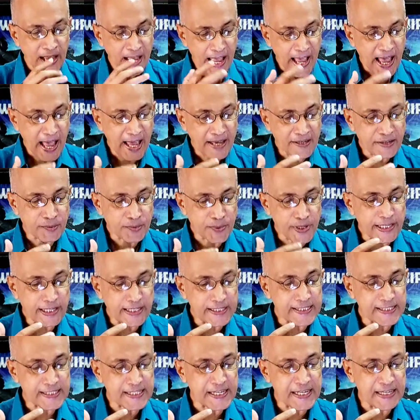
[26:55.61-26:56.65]
And we
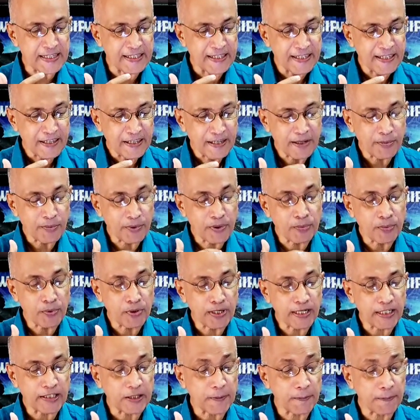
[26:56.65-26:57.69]
can see, and we
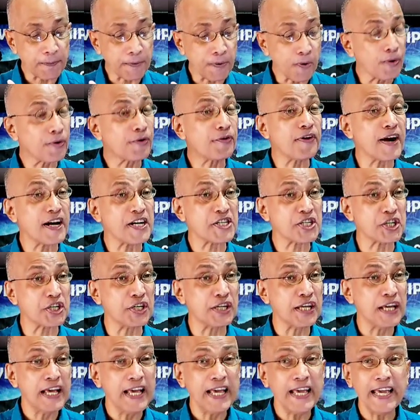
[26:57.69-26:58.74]
look at the progression
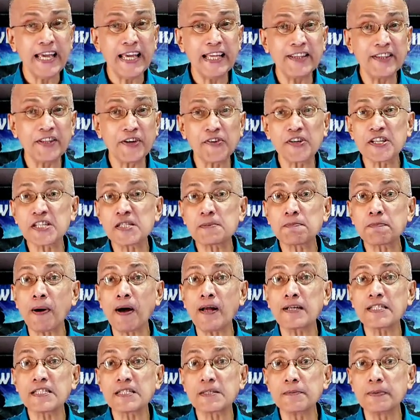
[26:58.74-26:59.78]
in the
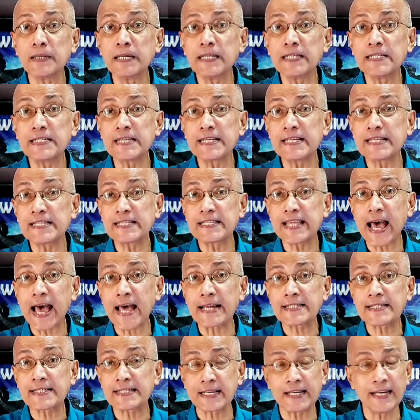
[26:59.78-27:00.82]
responsibilities
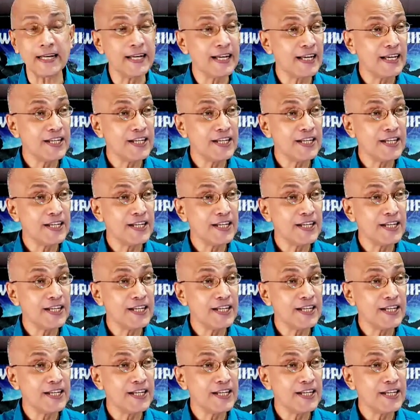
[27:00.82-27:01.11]
that